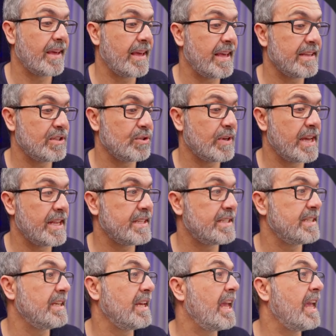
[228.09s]
as you can
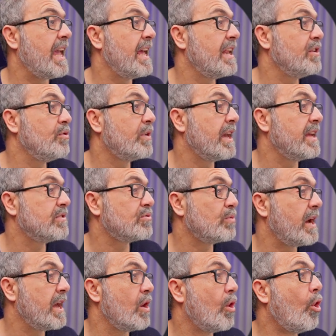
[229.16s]
see, and you can
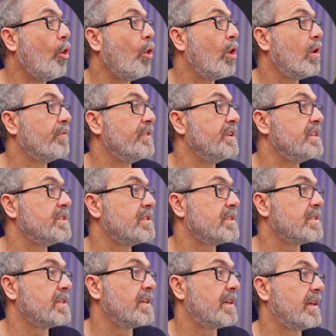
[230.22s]
try all of
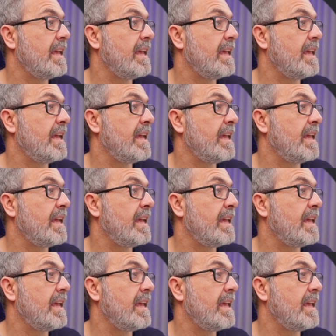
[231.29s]
this,